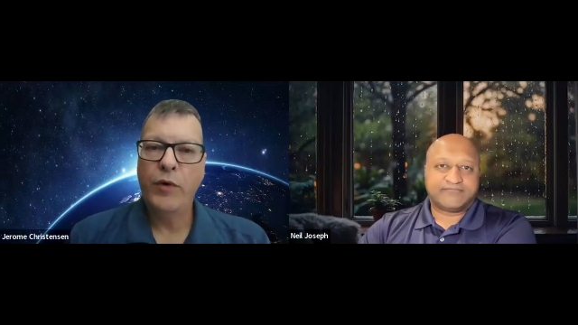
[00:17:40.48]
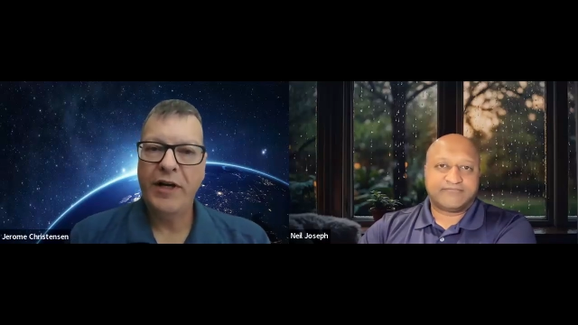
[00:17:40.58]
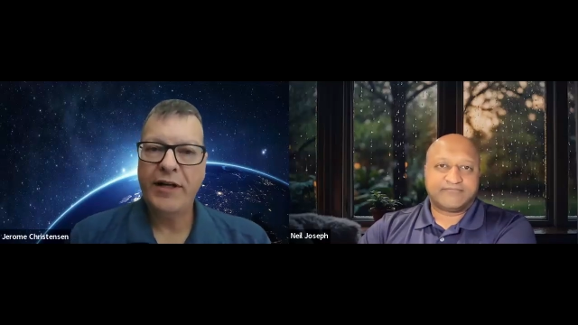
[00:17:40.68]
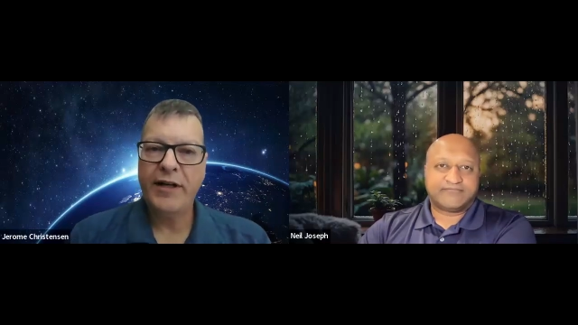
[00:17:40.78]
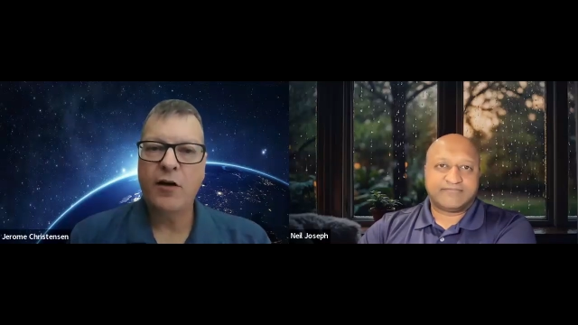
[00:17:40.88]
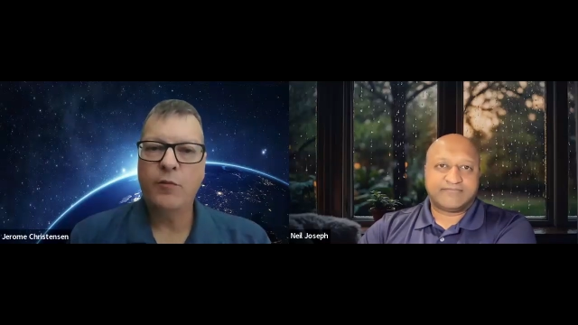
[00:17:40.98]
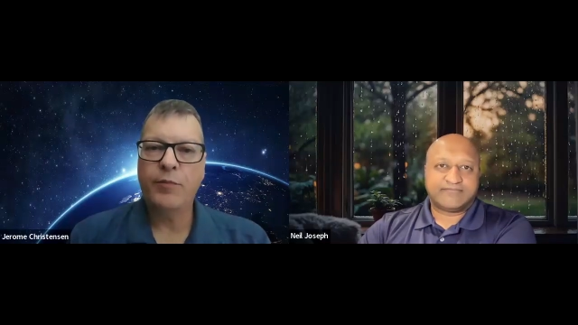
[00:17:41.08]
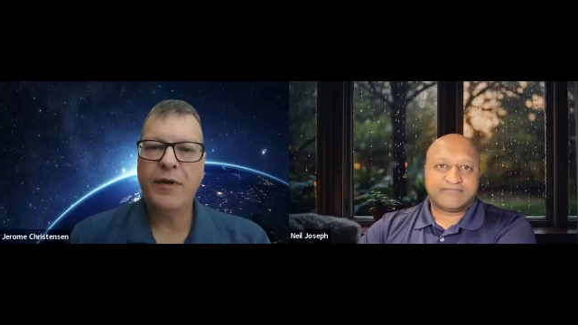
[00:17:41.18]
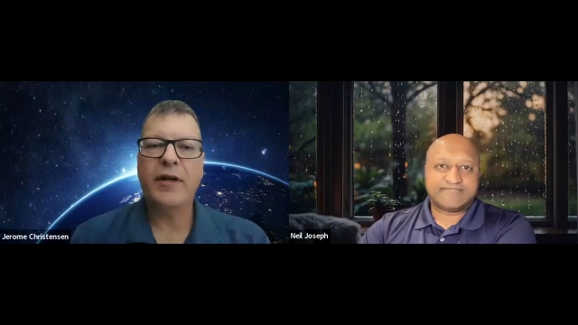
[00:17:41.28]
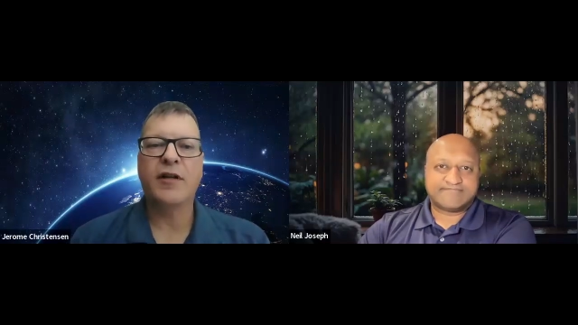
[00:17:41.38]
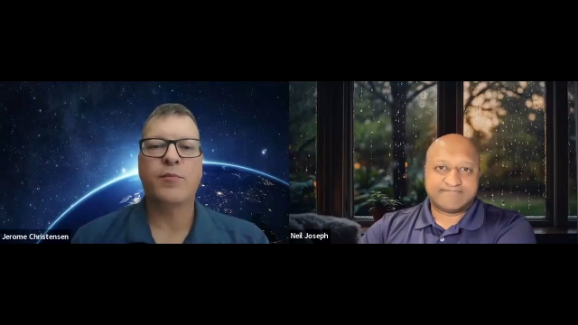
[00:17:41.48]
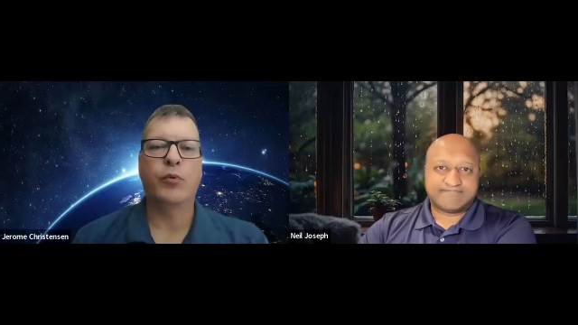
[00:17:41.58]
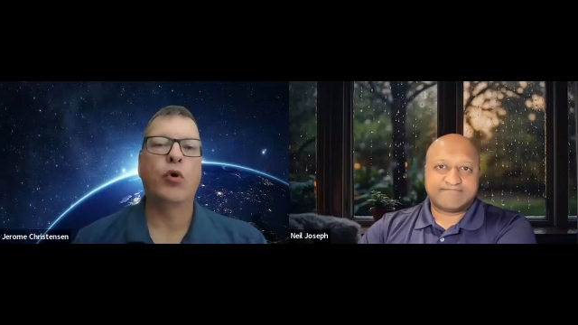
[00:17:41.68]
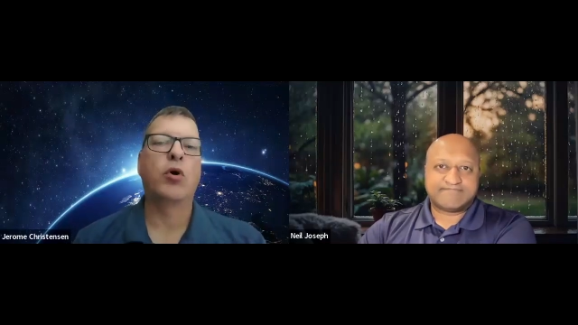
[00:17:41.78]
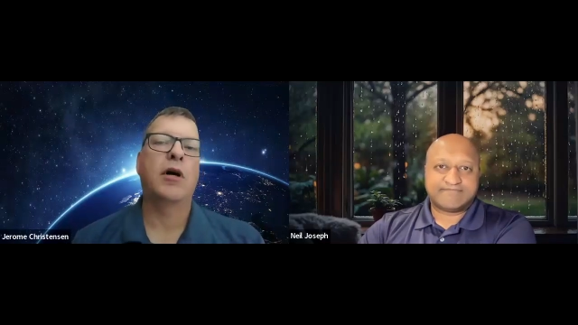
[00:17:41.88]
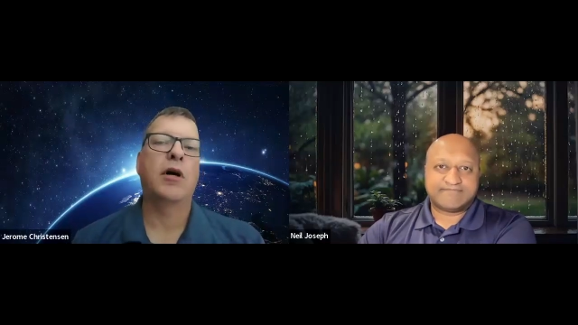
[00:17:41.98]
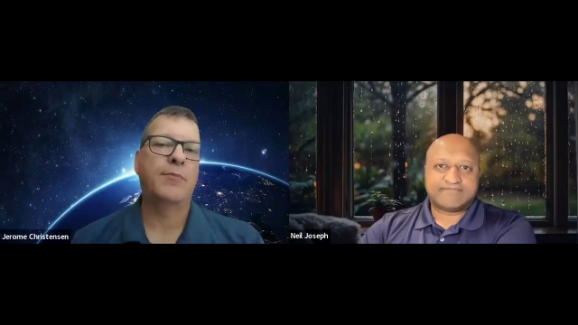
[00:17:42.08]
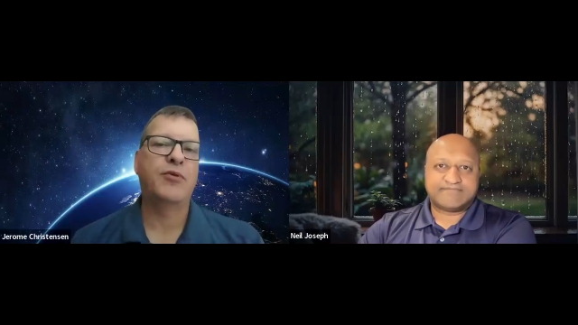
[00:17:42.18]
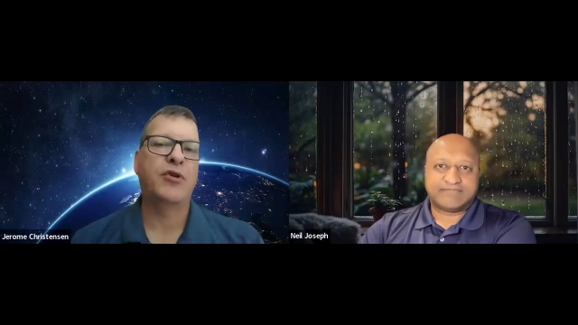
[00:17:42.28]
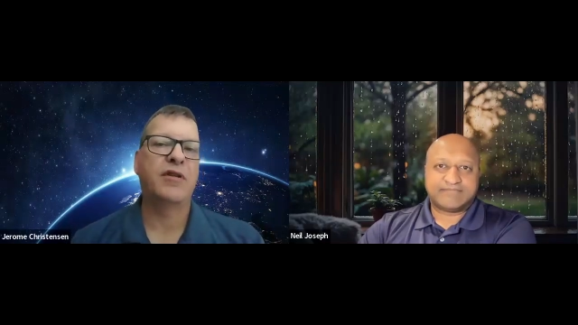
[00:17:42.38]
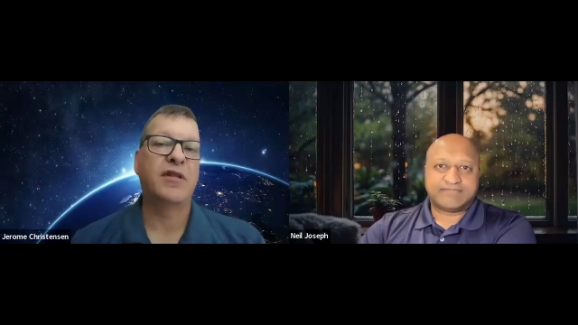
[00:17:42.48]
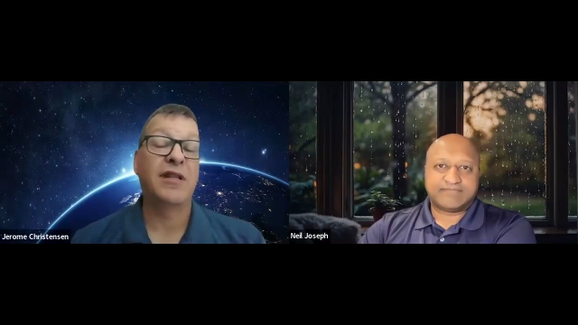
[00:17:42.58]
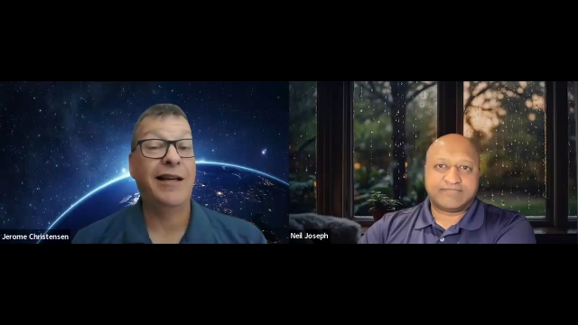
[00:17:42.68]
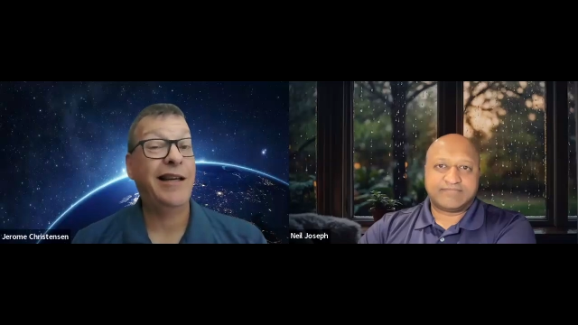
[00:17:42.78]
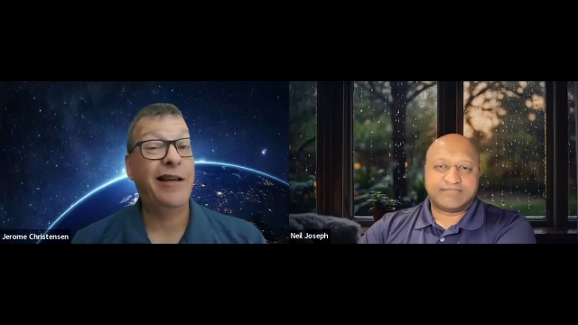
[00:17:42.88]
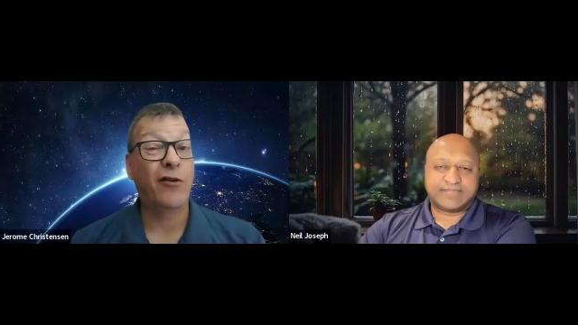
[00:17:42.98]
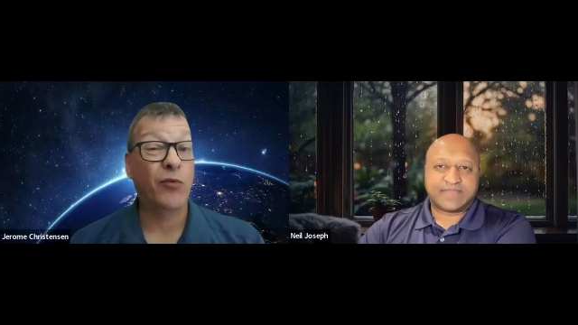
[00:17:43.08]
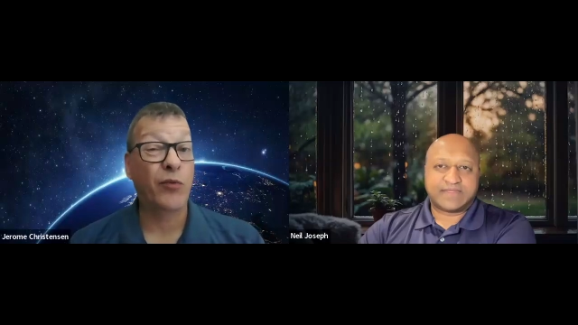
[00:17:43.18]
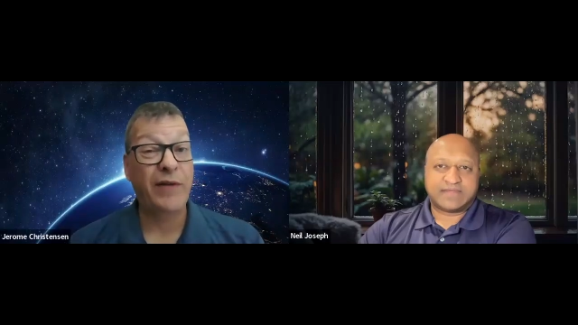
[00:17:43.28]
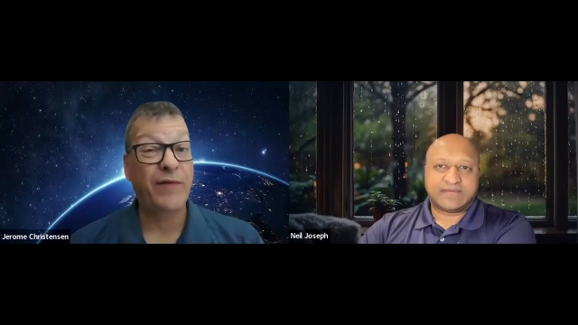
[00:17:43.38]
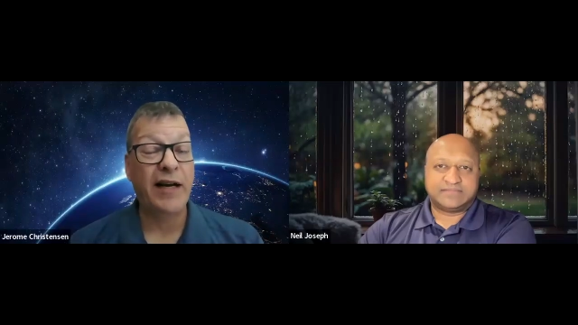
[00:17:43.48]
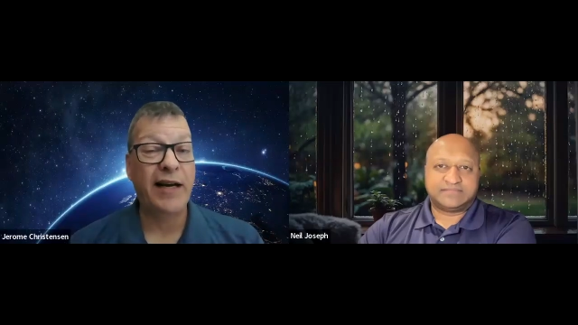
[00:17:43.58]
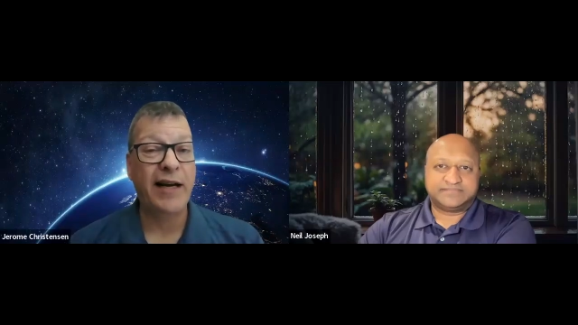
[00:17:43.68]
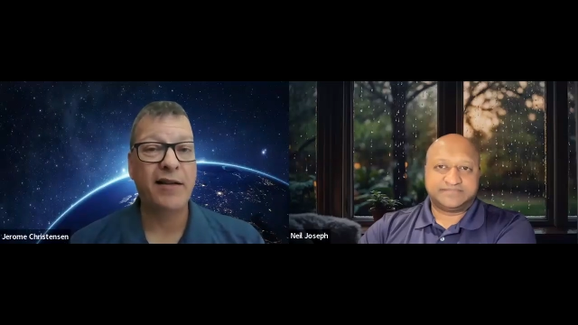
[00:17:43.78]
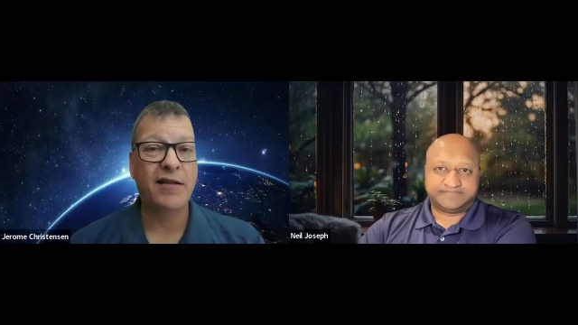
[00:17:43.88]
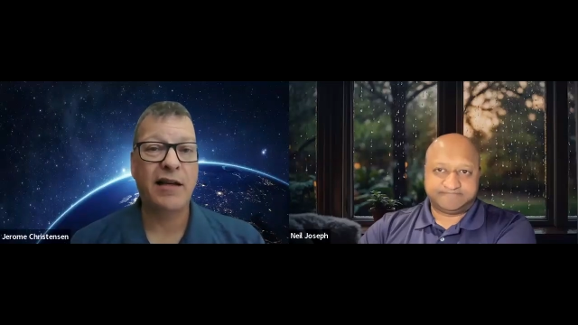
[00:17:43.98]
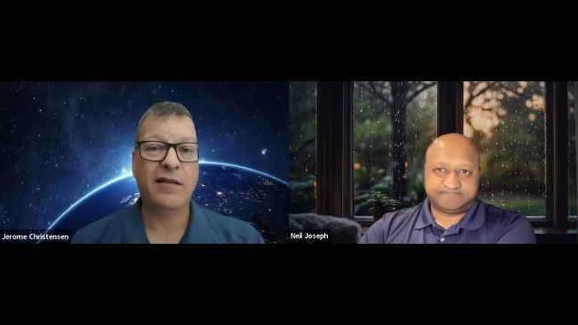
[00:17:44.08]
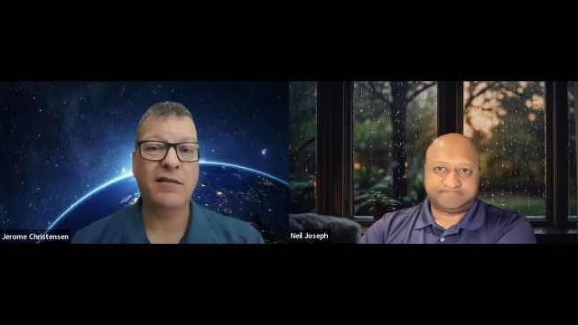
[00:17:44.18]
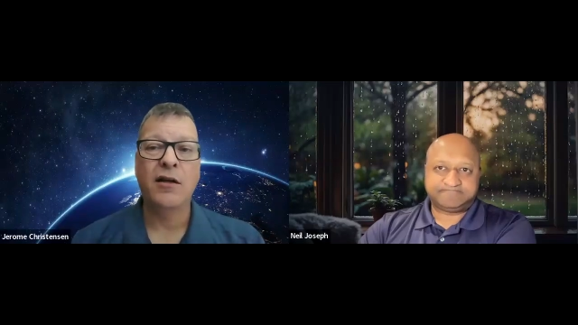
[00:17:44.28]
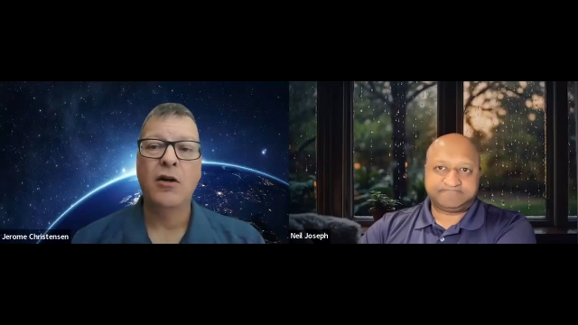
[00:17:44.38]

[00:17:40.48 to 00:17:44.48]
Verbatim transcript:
Speaker 1: We can help explore options like either refinancing